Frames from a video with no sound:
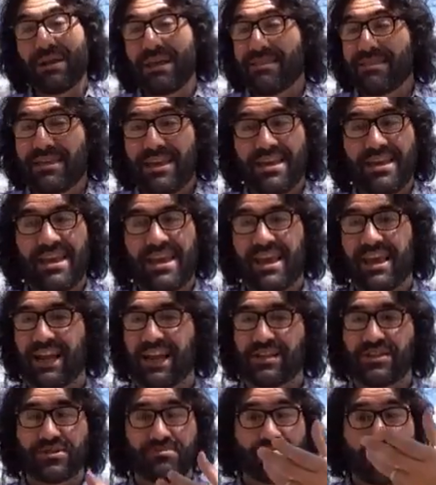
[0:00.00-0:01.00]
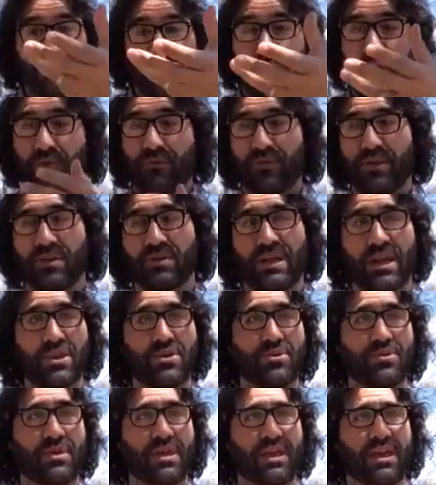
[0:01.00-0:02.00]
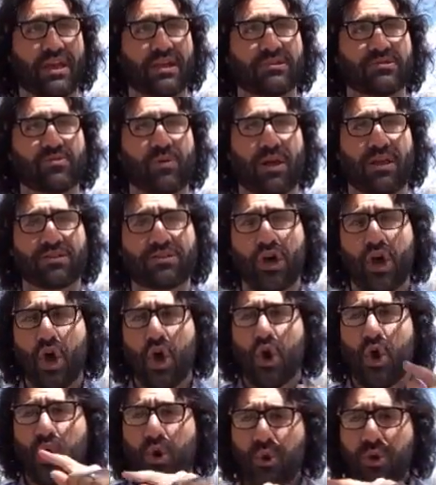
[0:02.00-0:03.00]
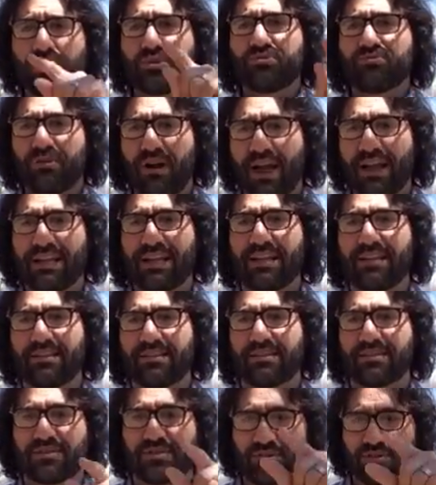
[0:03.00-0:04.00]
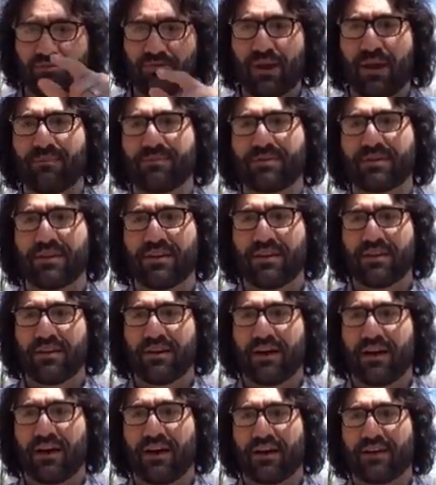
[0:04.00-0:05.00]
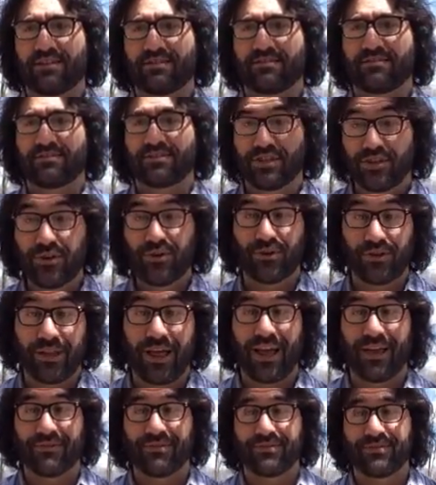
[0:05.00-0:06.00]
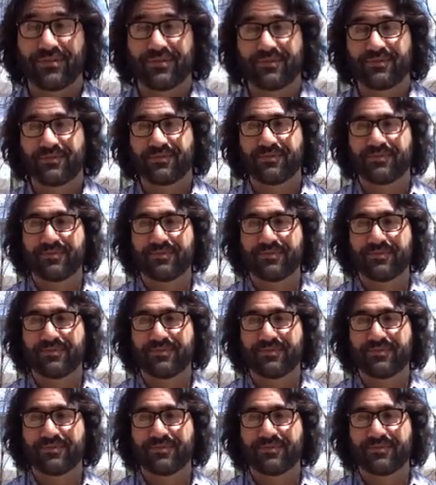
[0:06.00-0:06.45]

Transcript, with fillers: me thinking and i just maybe hopefully it'll get you thinking as well as who is writing the script uh, to your life